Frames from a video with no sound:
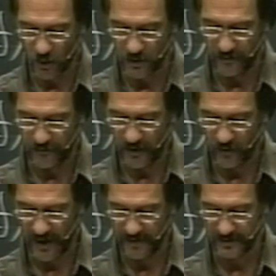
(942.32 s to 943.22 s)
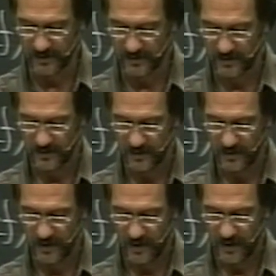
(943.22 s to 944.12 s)
the Fair Havens,
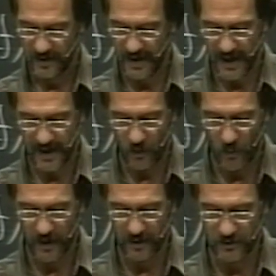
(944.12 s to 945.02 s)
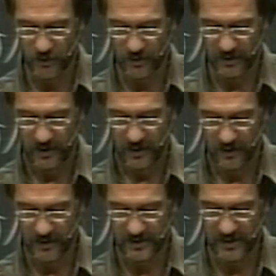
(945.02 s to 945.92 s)
nigh where unto
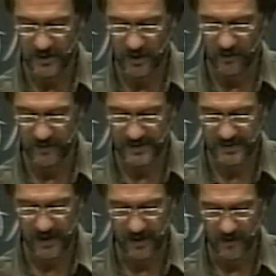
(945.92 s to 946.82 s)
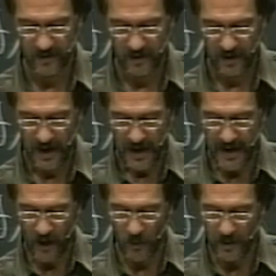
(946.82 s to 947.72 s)
the city of Lasea.
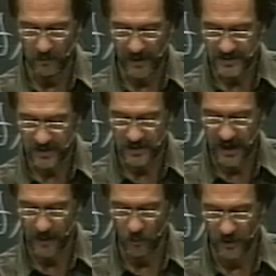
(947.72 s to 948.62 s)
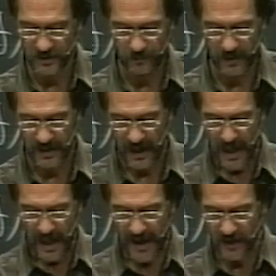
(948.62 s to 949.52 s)
Now when much time was spent,
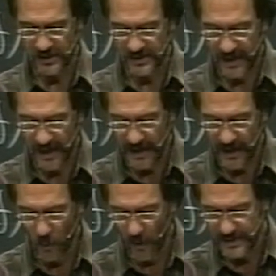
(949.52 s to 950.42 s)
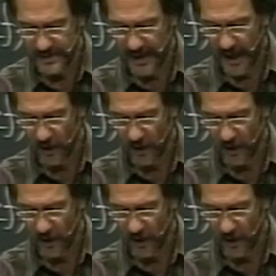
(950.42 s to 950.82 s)
and sailing was now